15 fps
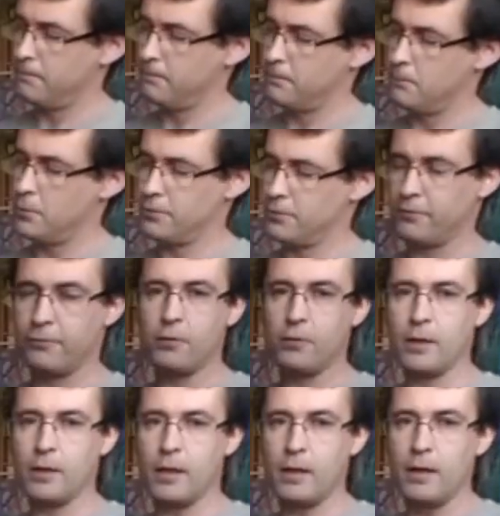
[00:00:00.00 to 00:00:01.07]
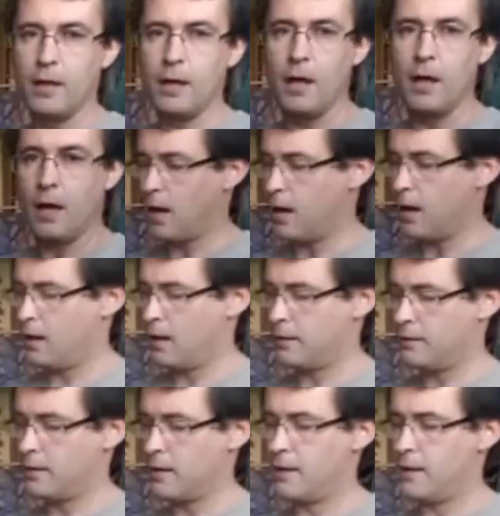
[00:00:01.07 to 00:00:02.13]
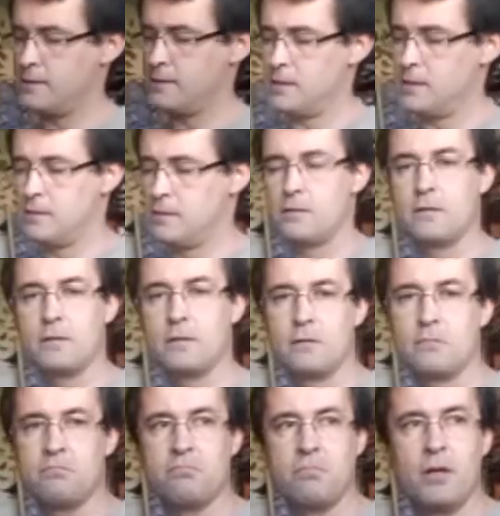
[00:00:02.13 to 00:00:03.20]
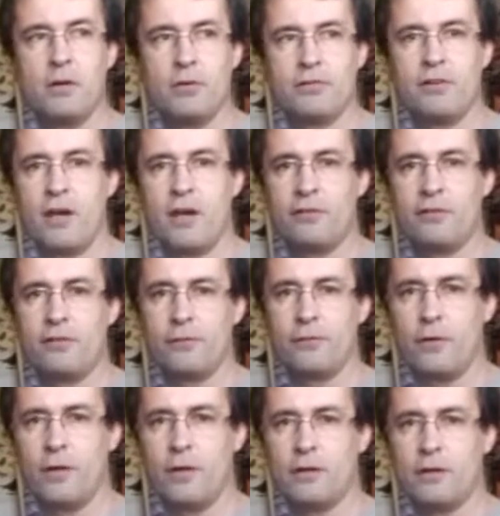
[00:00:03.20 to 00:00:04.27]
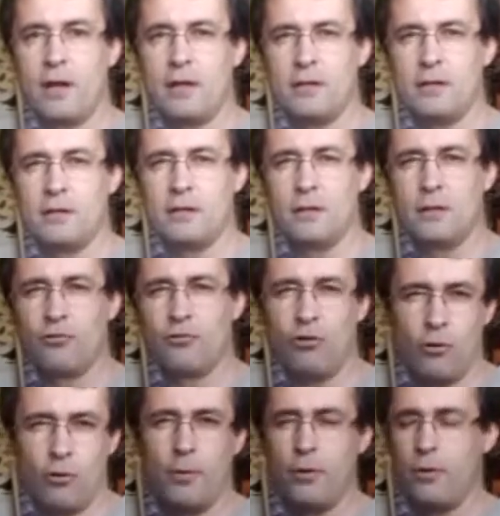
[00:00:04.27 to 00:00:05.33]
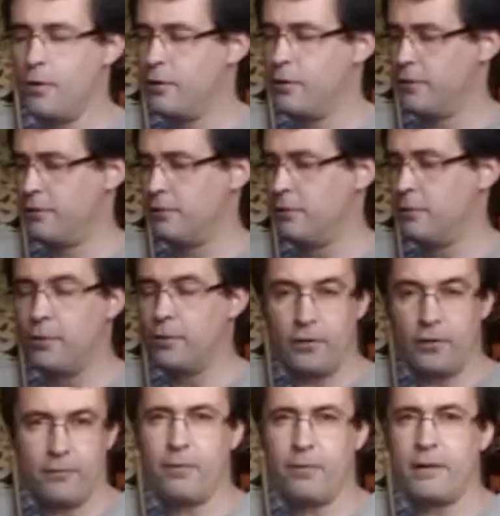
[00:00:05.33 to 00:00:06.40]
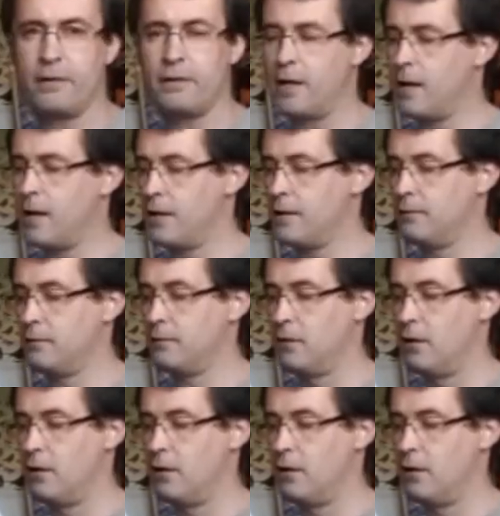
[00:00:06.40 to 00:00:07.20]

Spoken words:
Birds of New Guinea, and I did illustrations for it. I did the shorebirds, the birds of paradise,